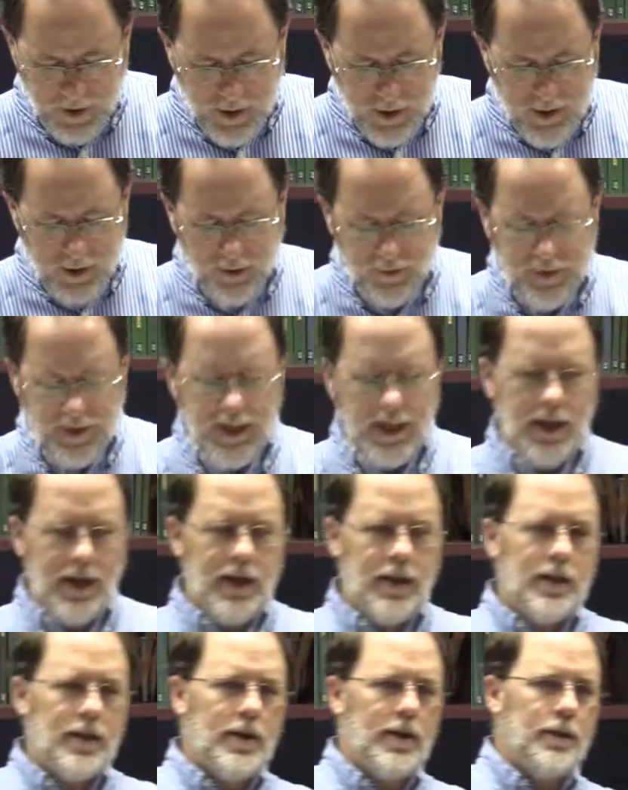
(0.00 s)
So
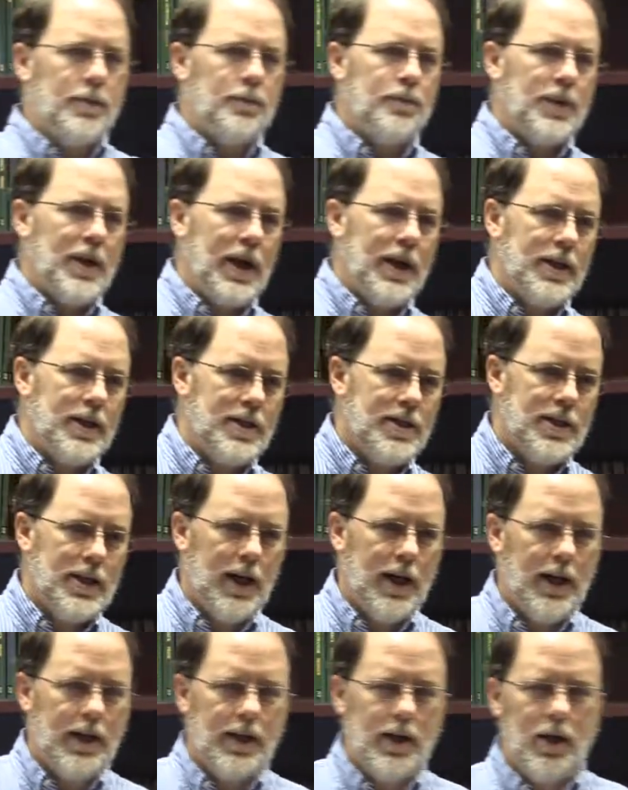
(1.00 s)
then I
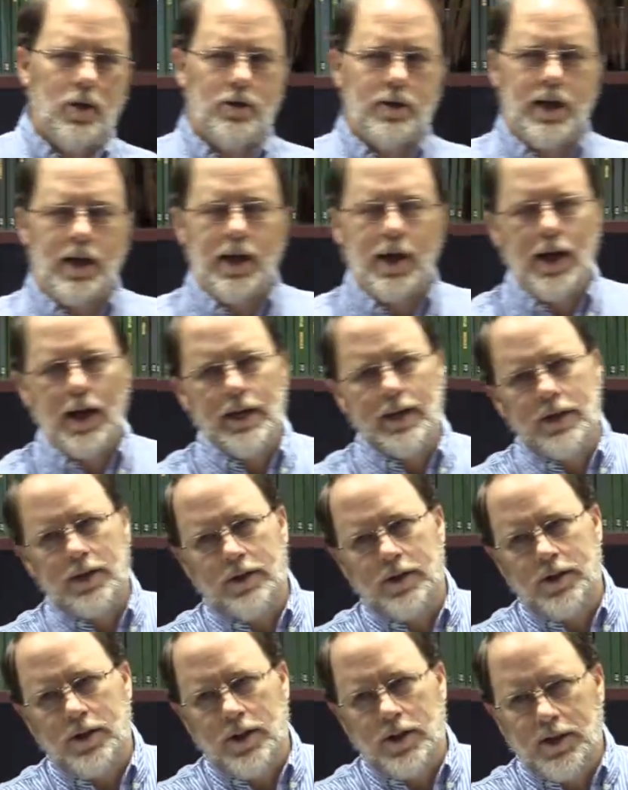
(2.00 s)
decide, okay, I need
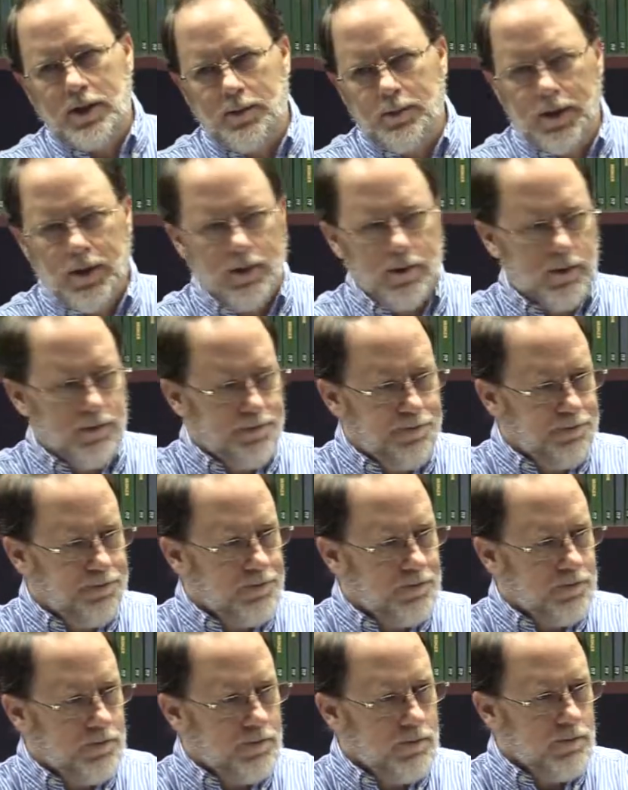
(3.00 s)
to talk to Marilyn.
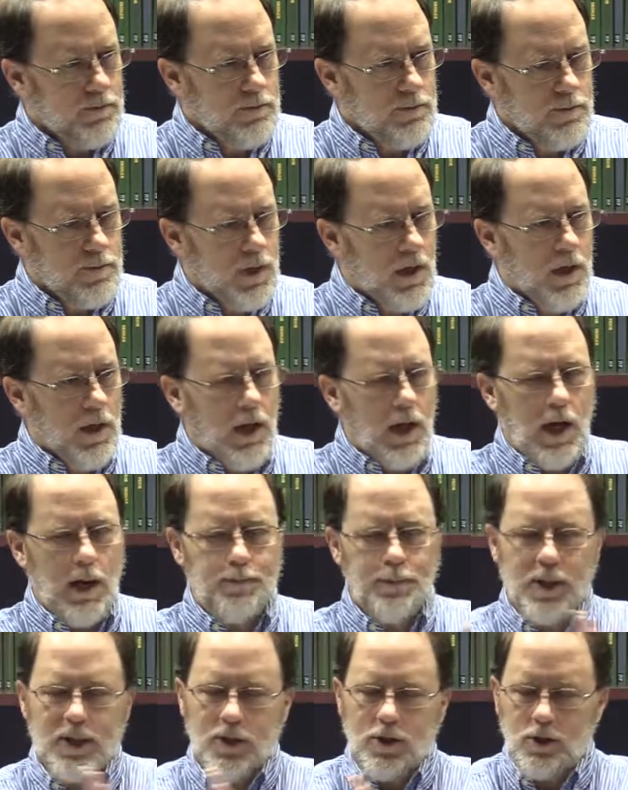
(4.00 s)
I
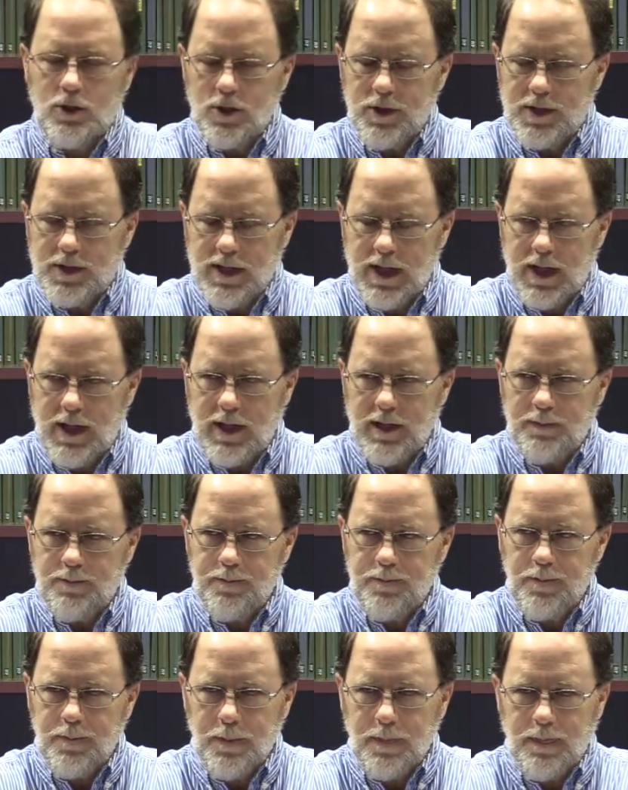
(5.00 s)
pick a good time.